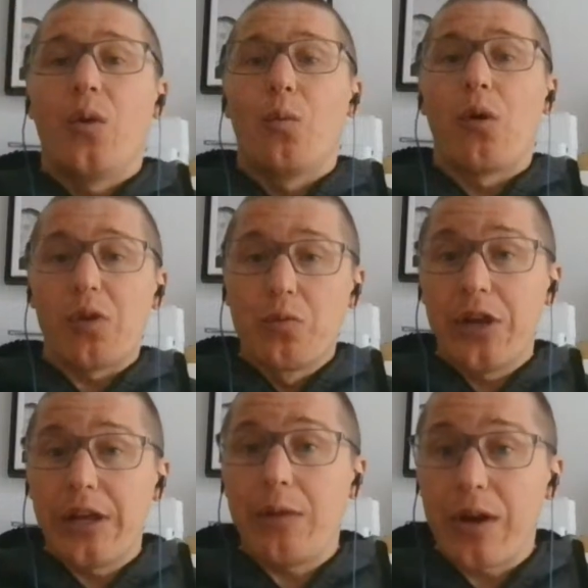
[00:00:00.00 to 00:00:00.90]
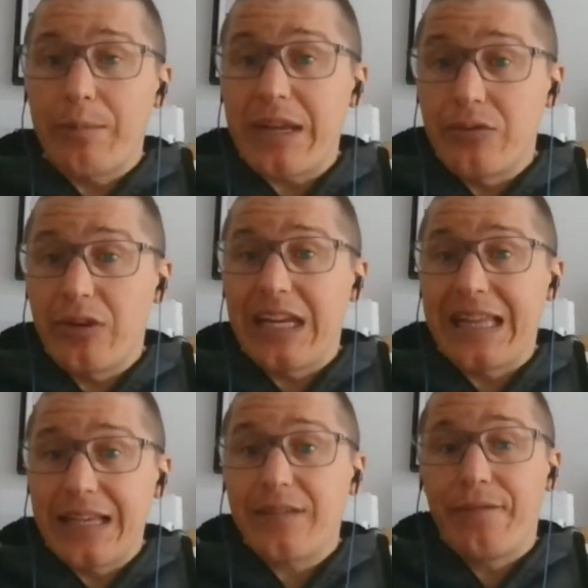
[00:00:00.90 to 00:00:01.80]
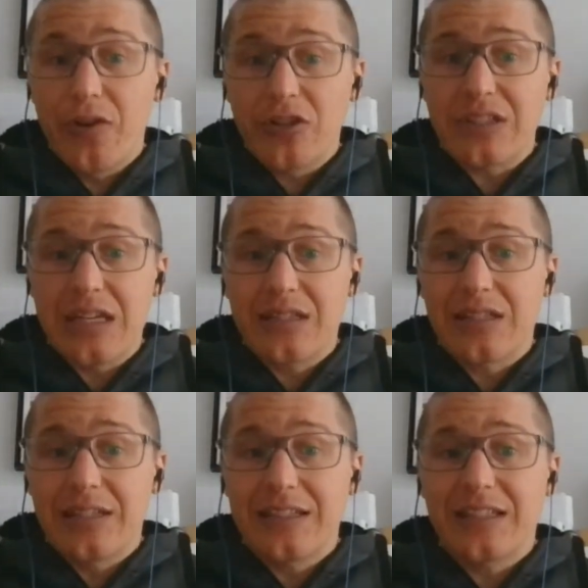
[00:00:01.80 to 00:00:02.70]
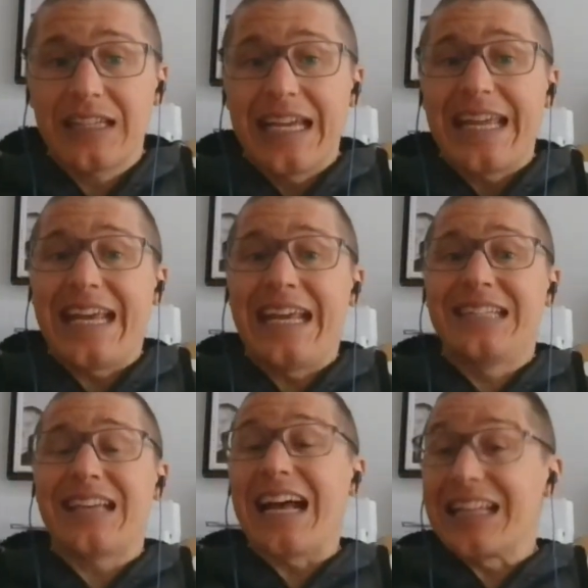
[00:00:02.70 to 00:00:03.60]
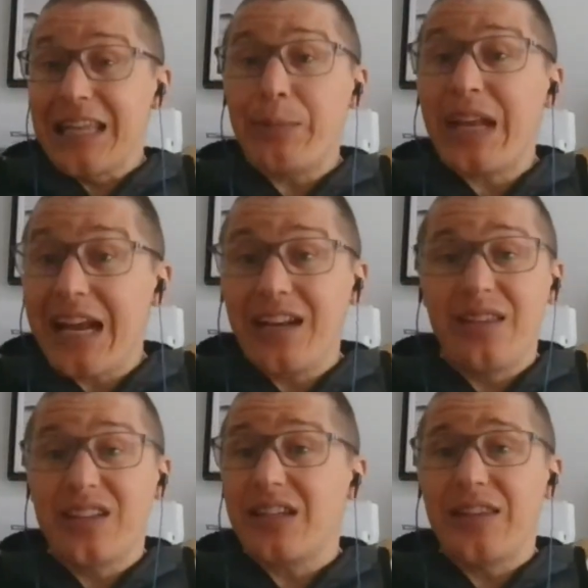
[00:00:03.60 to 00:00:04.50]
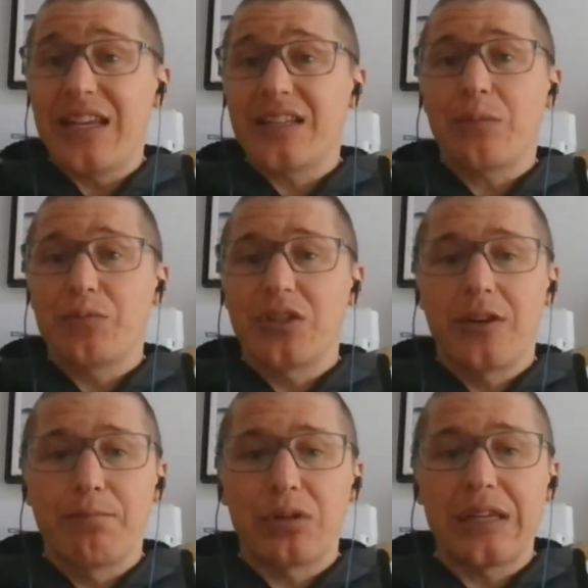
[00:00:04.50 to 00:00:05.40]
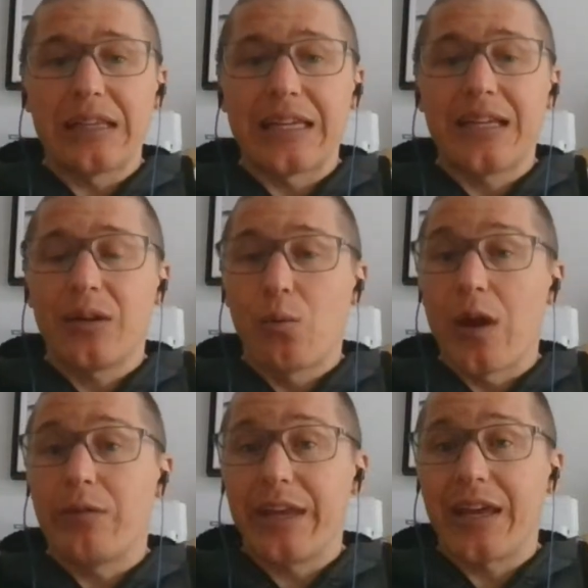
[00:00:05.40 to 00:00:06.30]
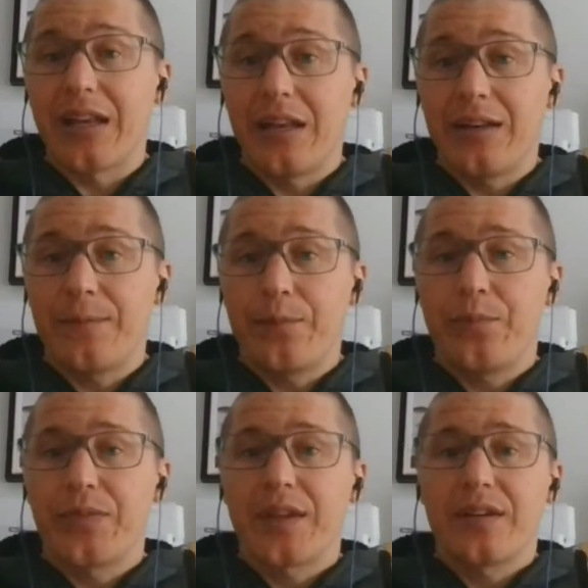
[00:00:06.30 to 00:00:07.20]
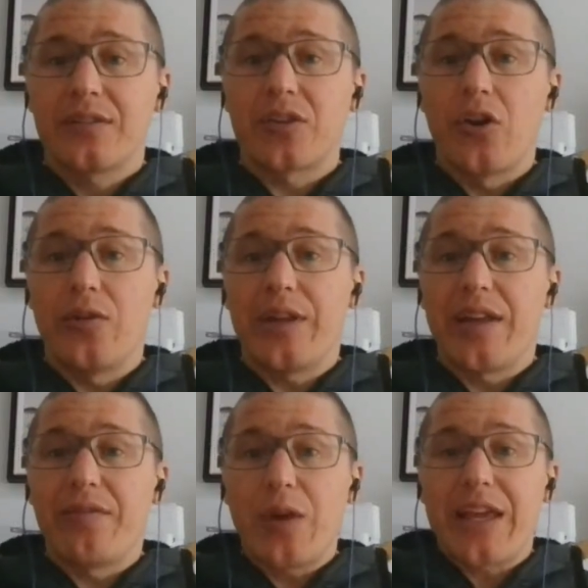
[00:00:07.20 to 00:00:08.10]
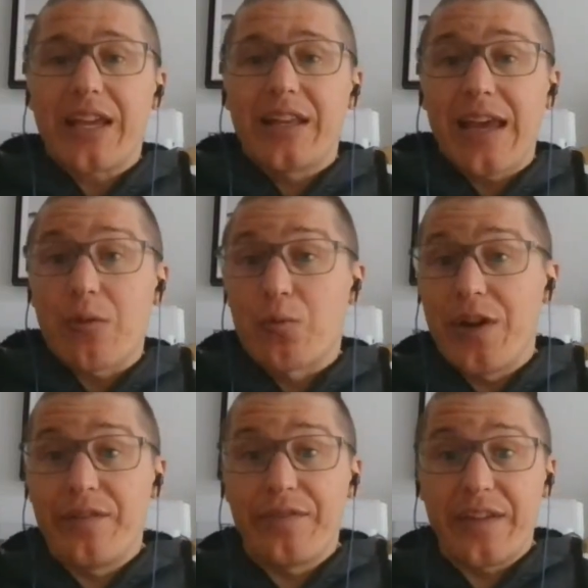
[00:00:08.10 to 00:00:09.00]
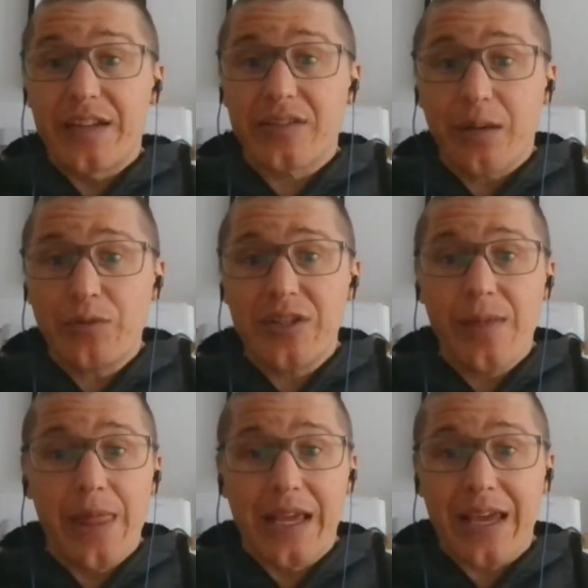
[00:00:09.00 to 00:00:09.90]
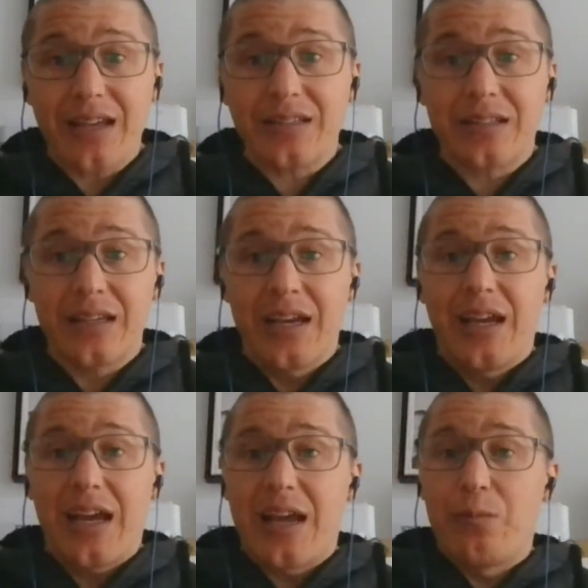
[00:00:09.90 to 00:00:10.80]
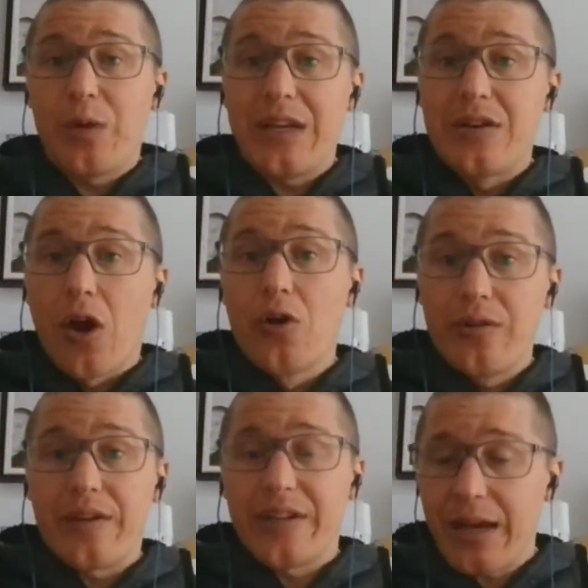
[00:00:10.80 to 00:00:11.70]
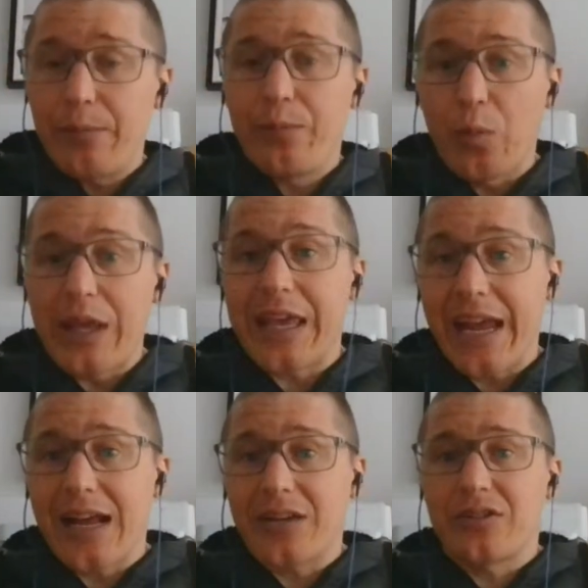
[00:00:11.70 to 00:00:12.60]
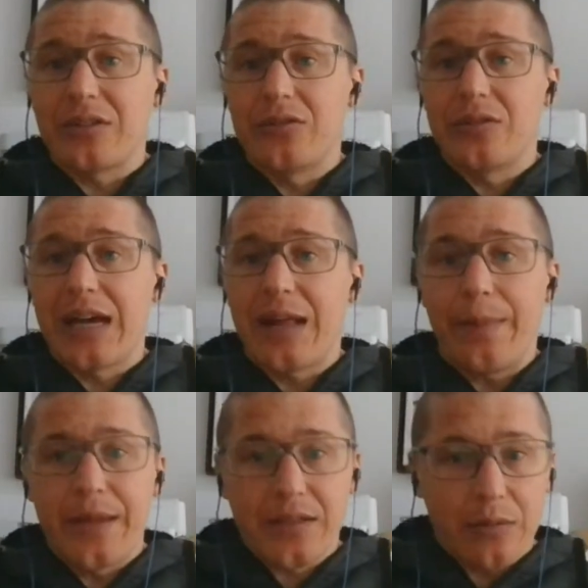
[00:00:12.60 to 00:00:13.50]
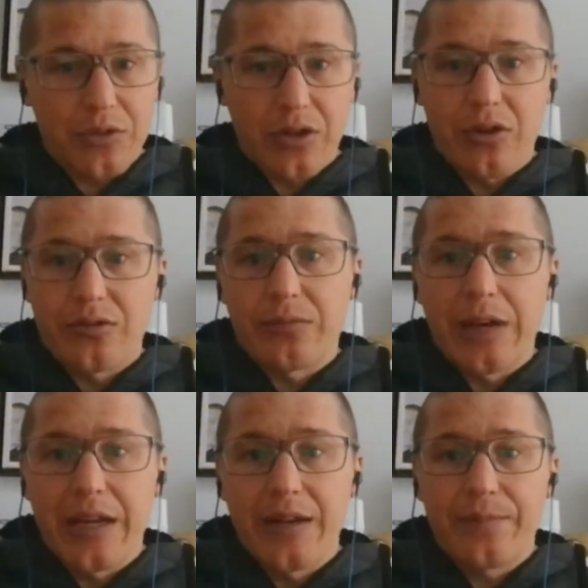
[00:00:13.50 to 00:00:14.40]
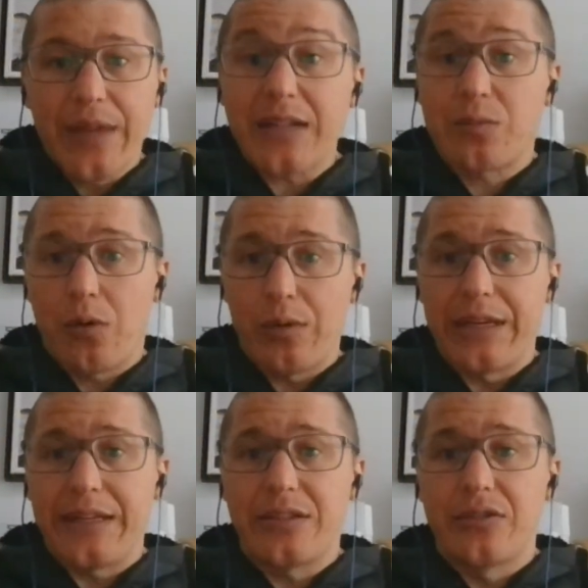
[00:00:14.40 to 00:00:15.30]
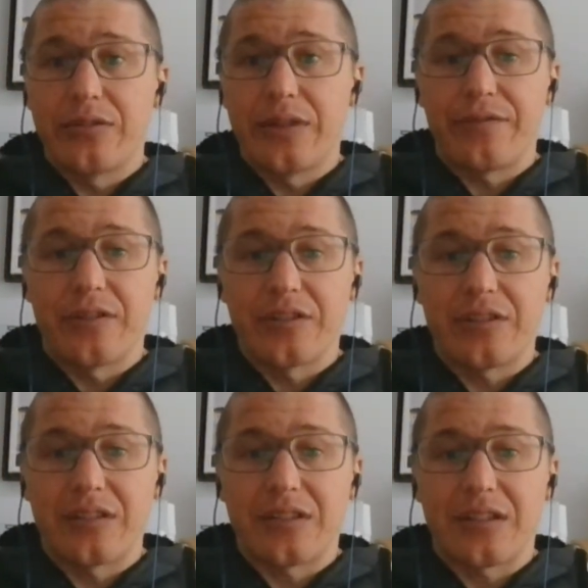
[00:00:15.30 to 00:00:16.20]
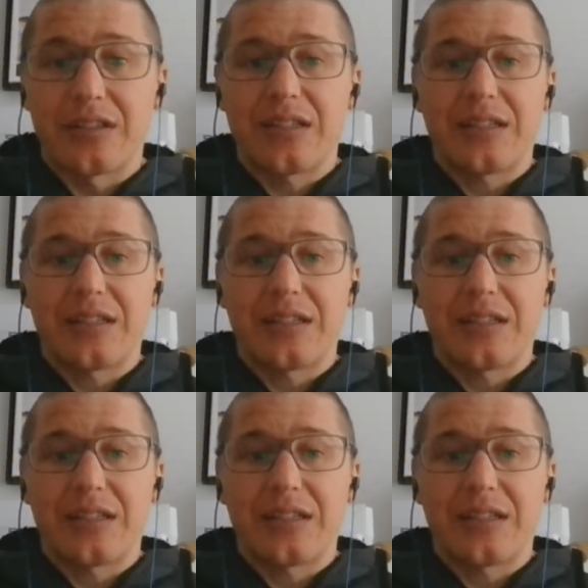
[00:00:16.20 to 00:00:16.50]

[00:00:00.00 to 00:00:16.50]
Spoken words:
What we really want to be doing in this first instance is eliminating the assumption completely where we can. So if we can get rid of the assumption, the guess, and we know that, we can actually do that, the assumption goes away. That's what we need to do in the first instance.